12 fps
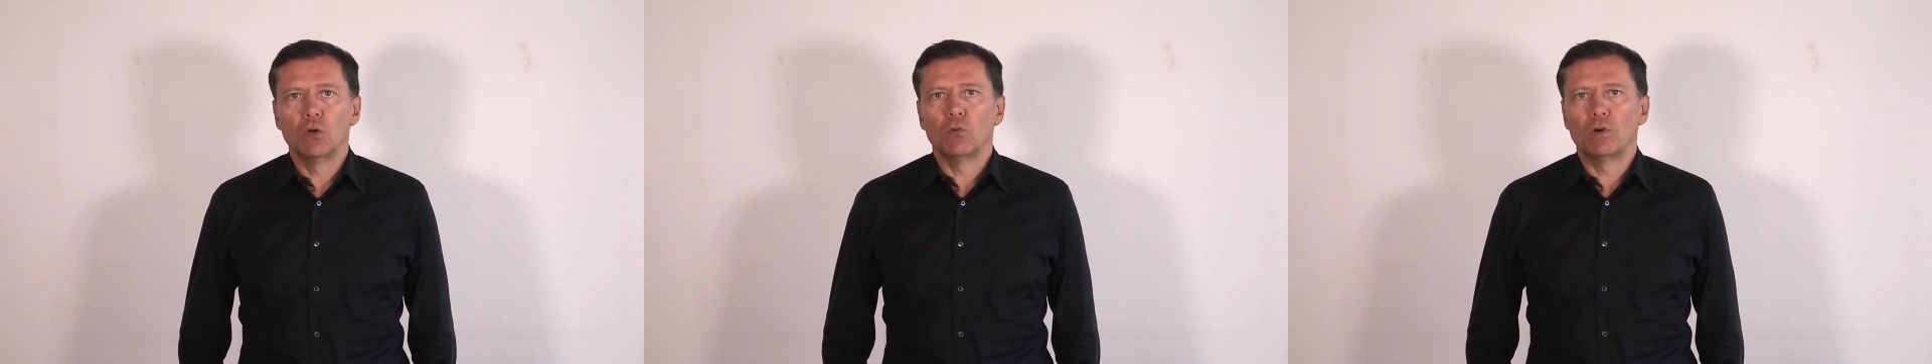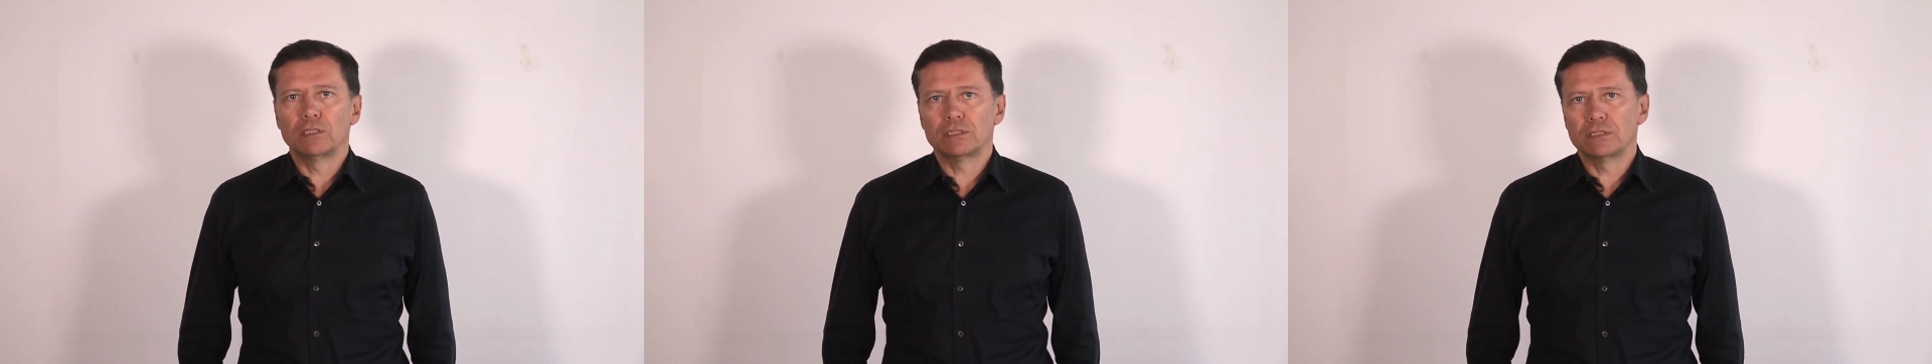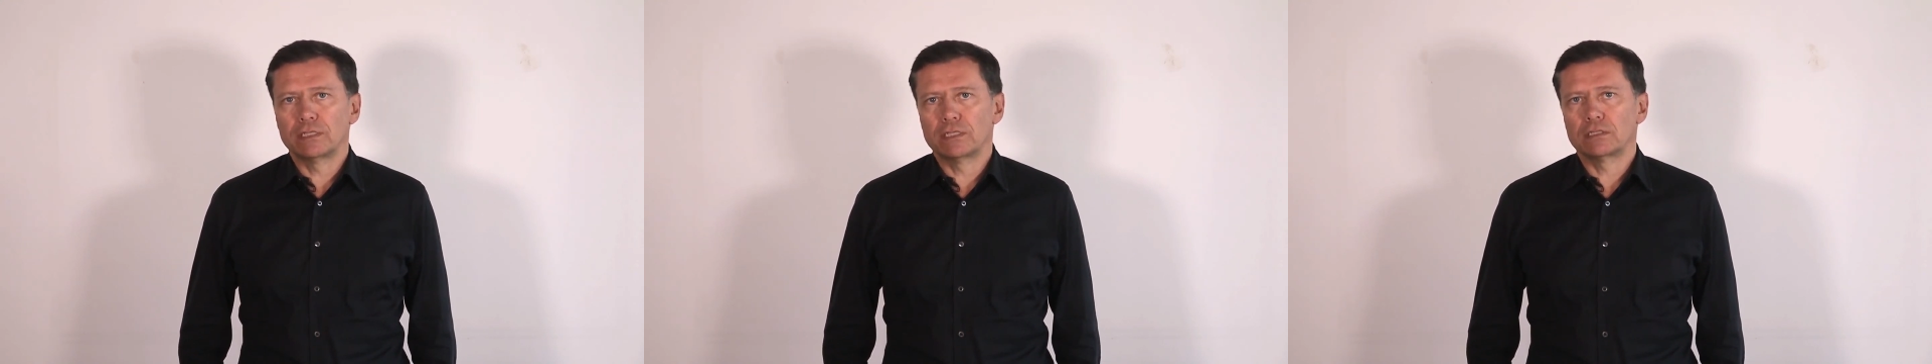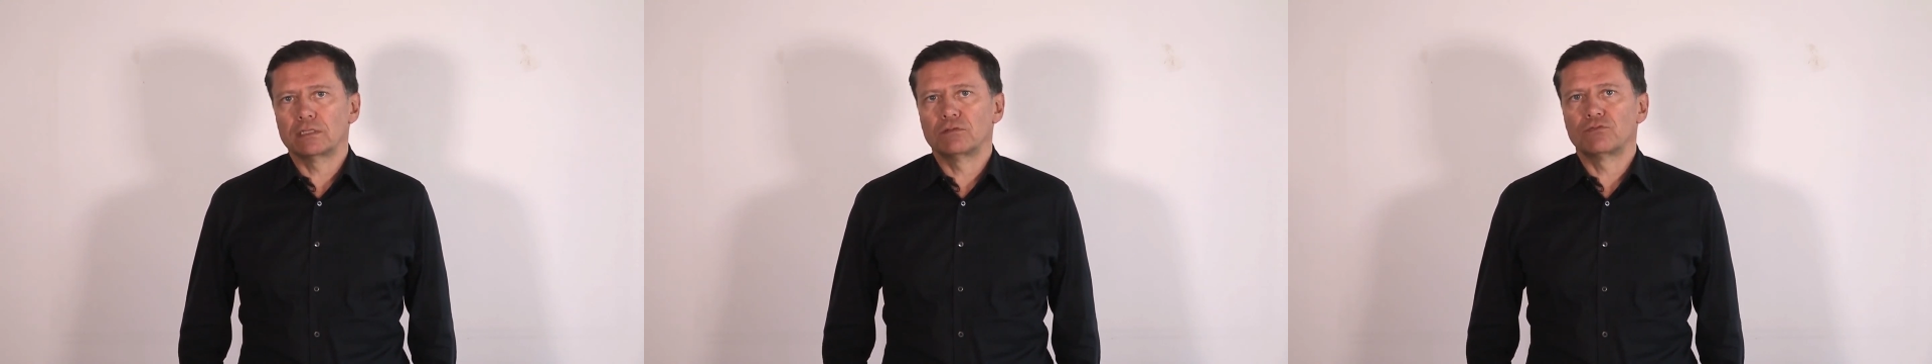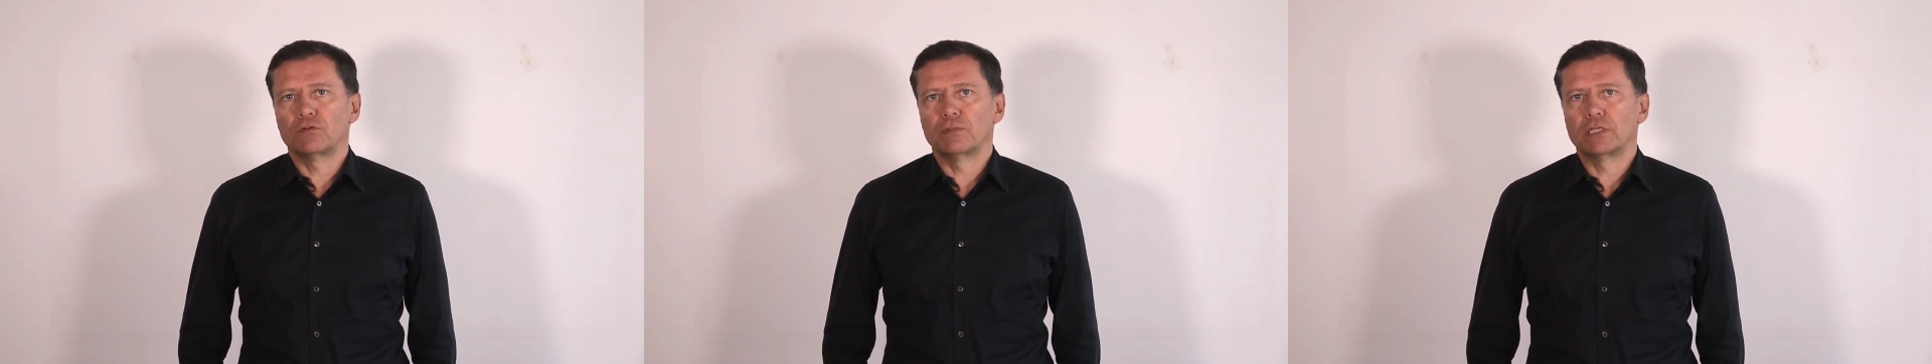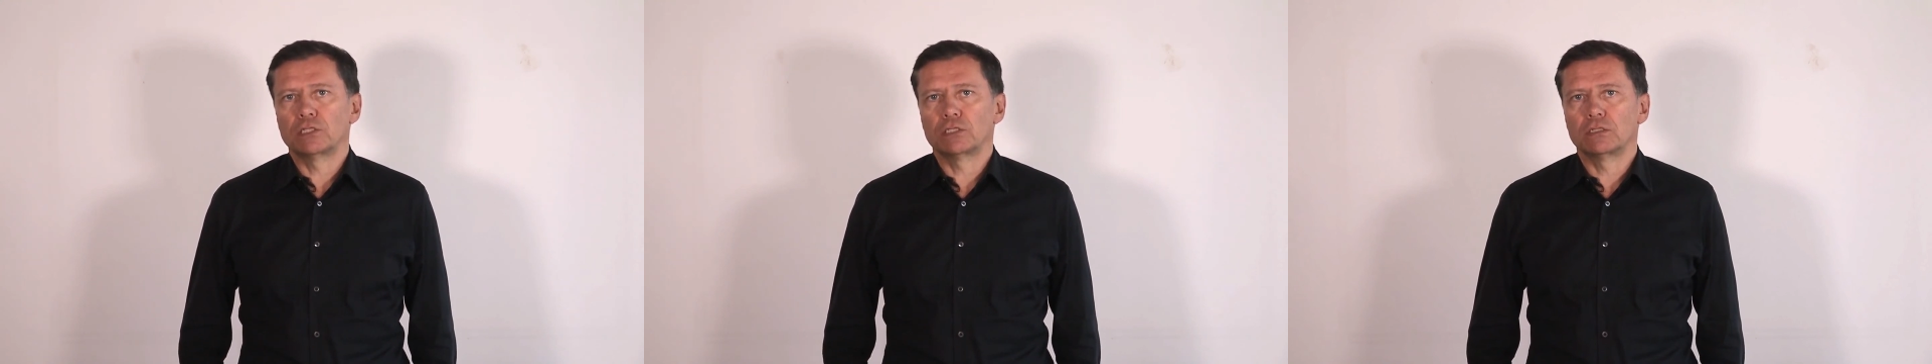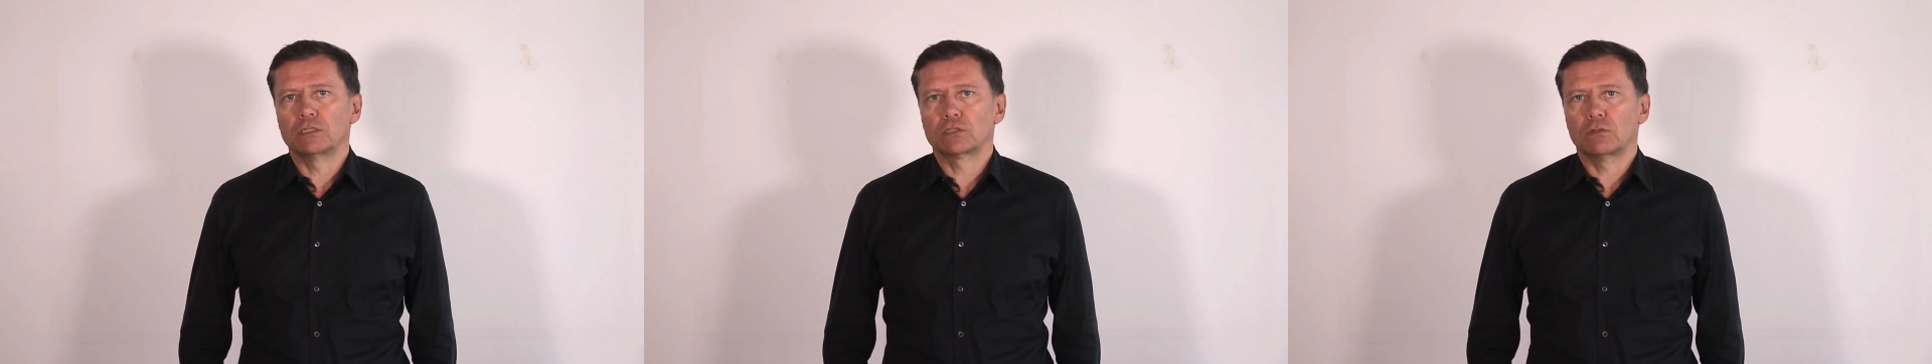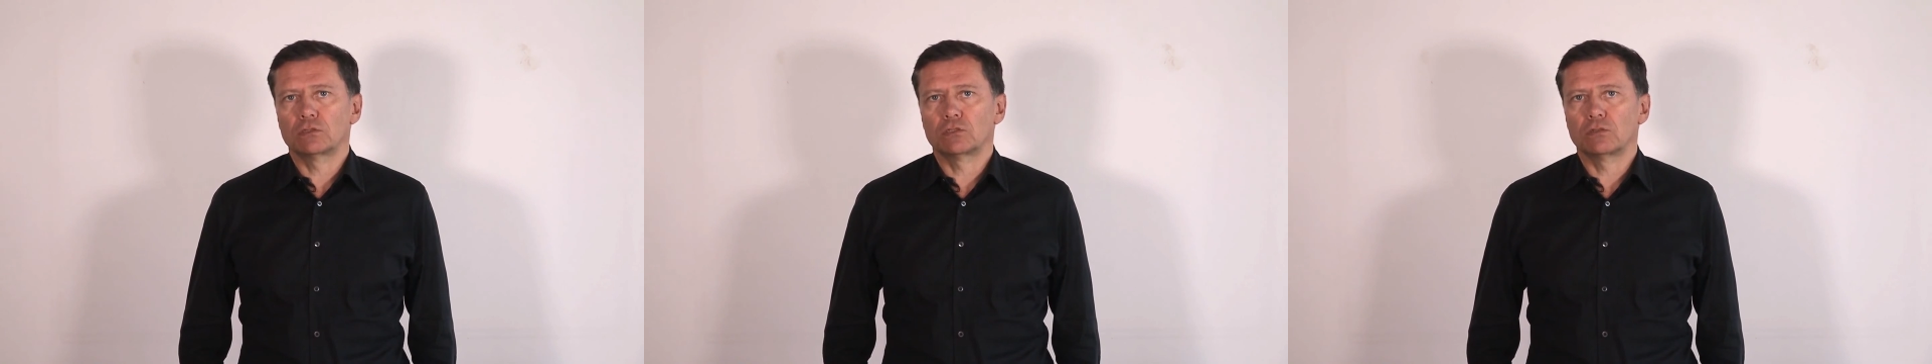once that asset information is
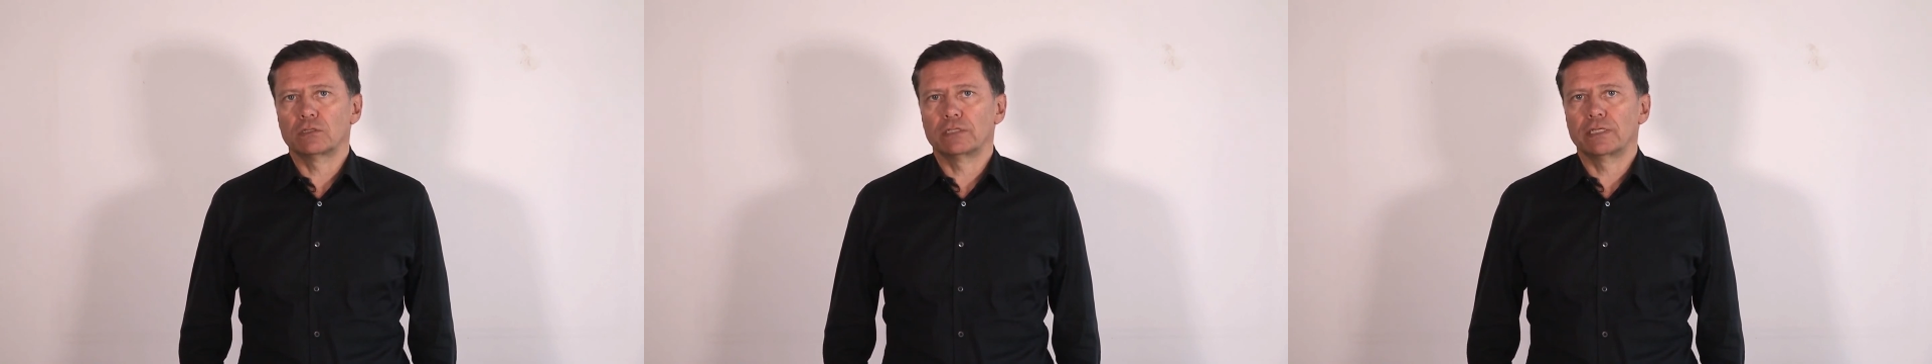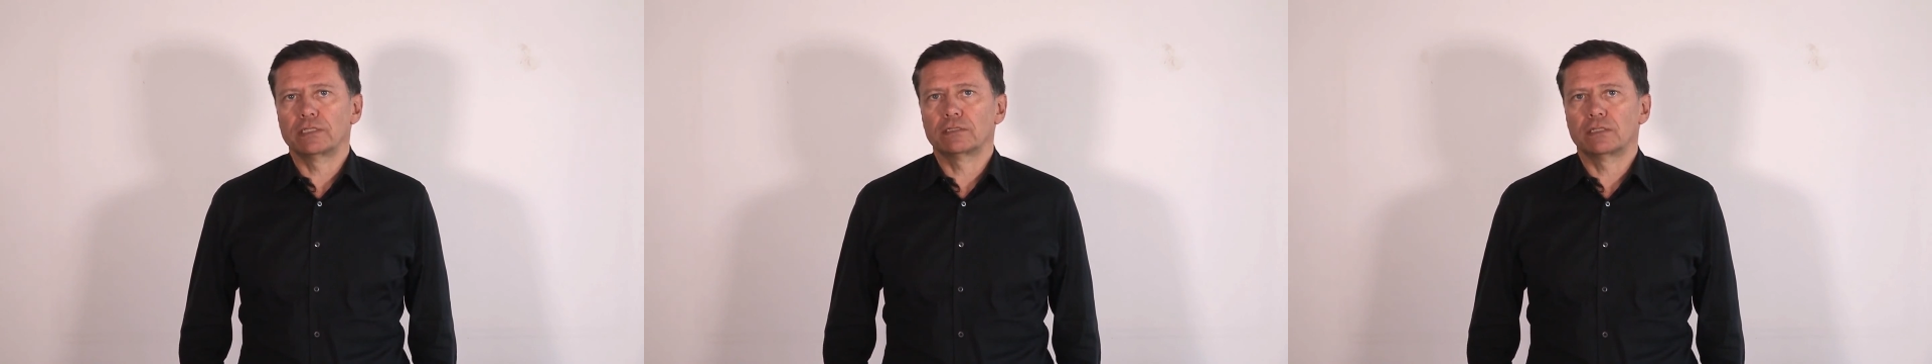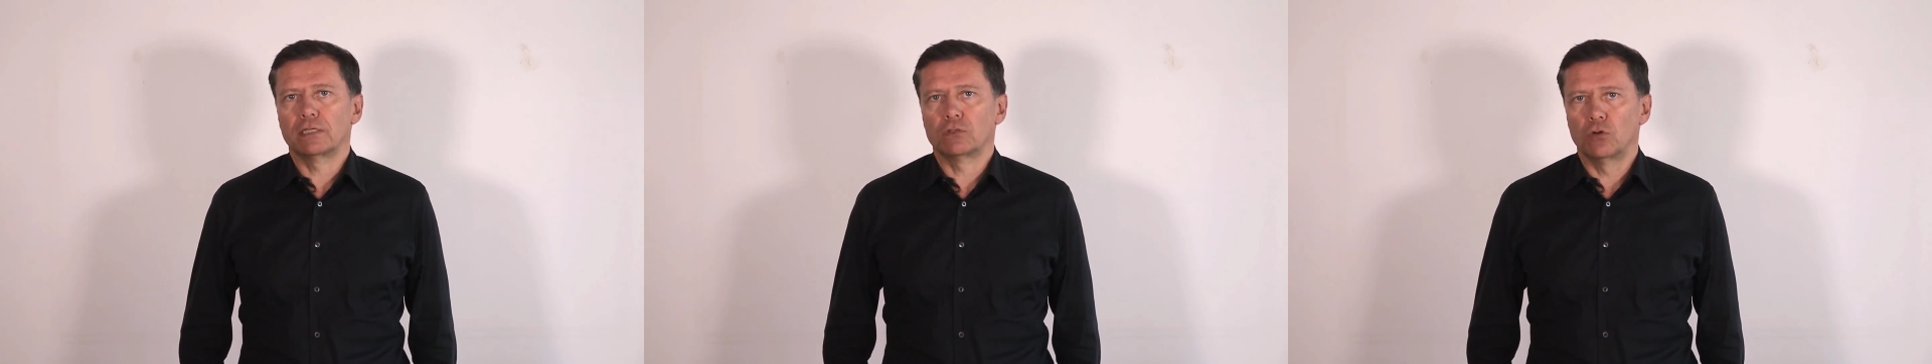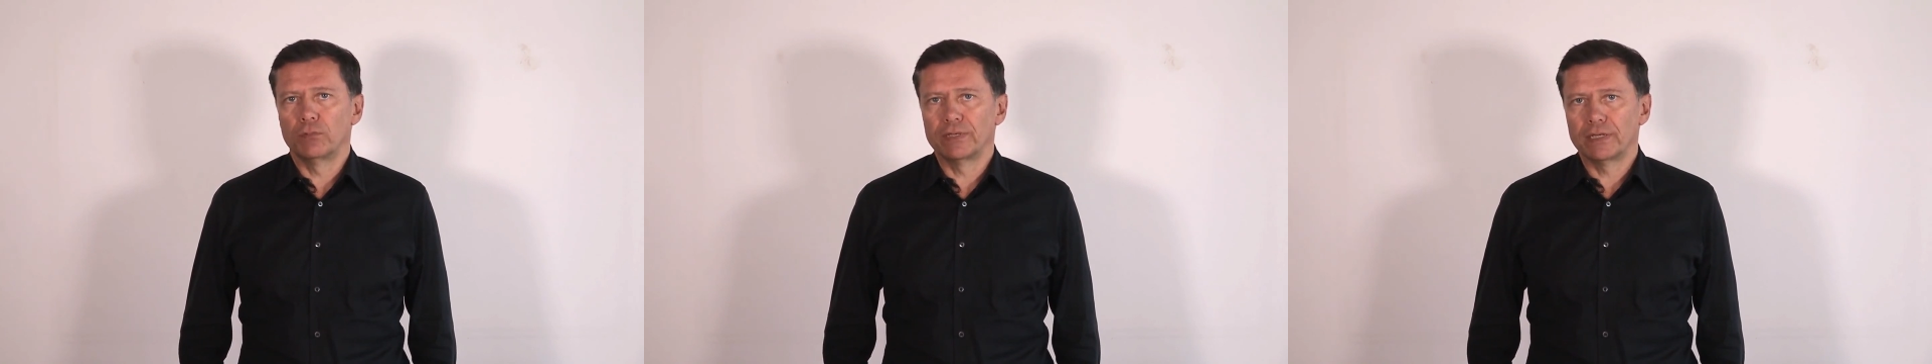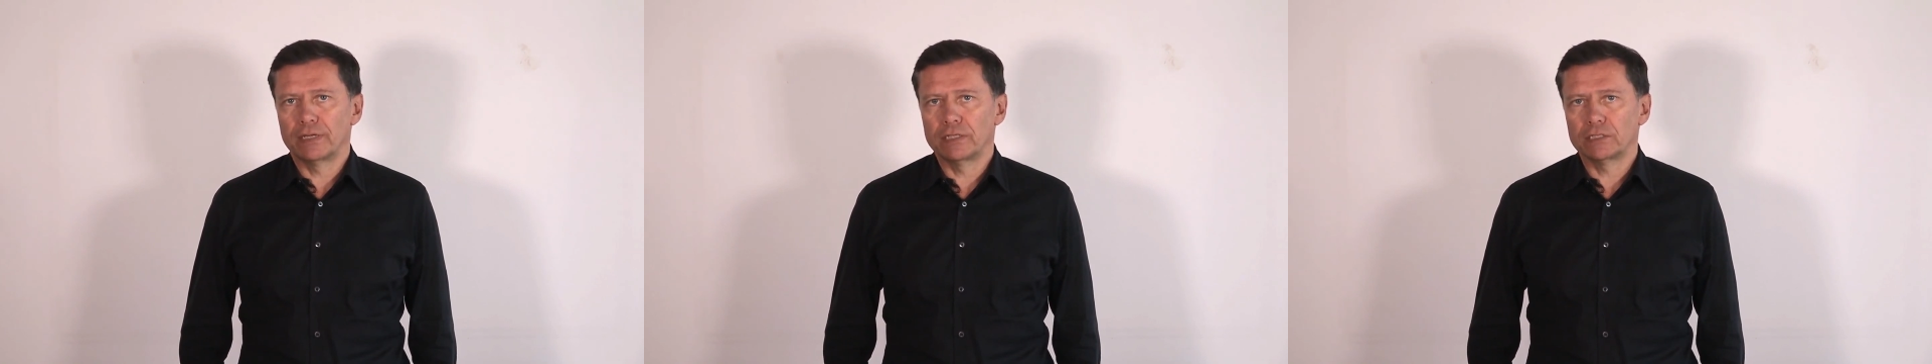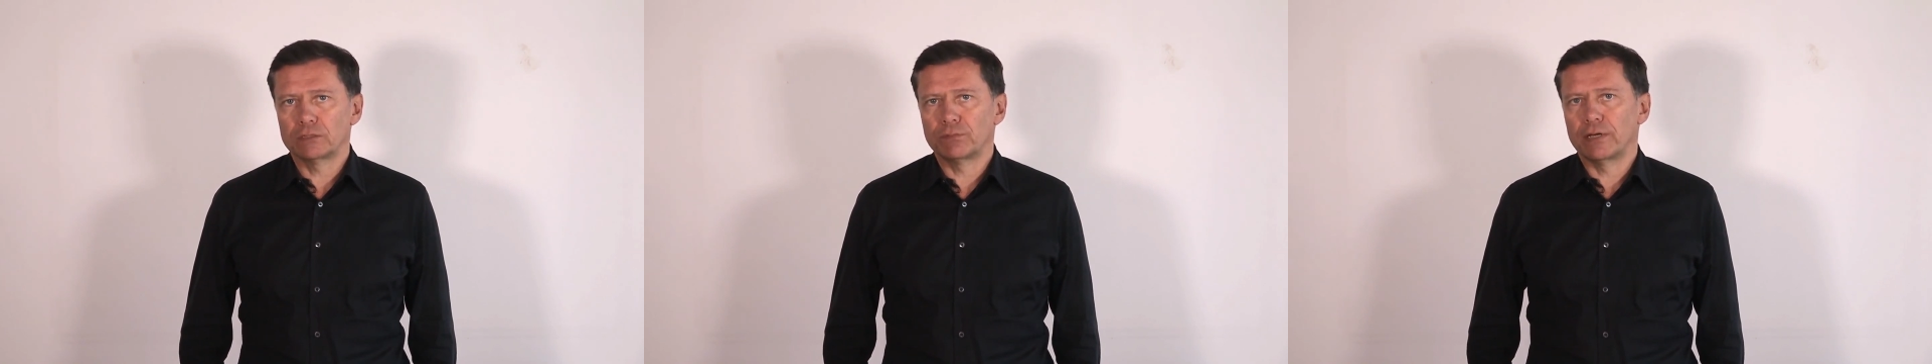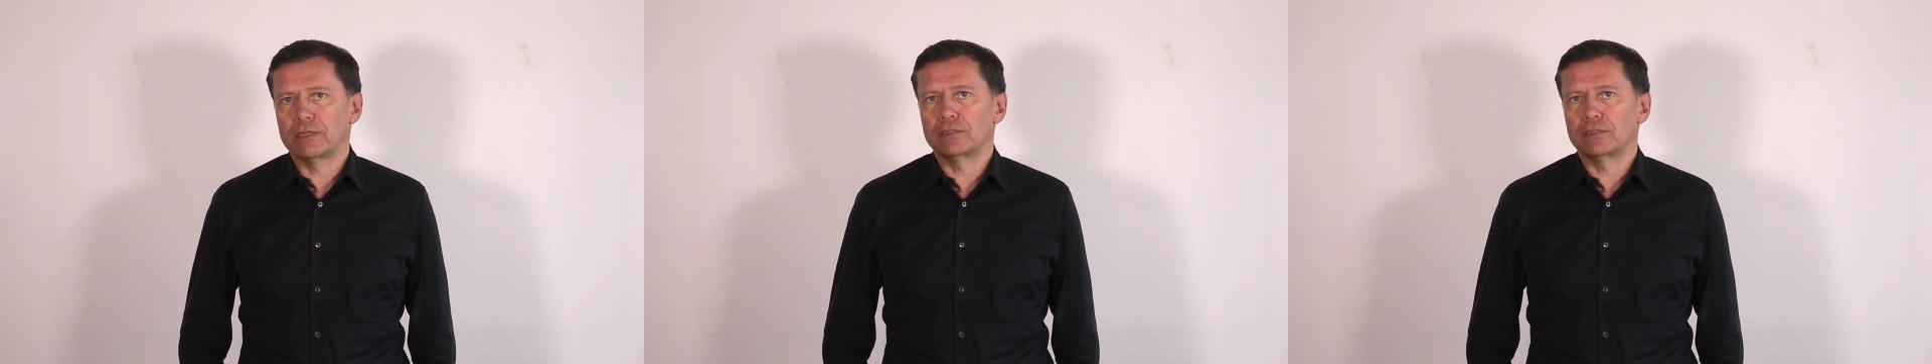consolidated and normalized by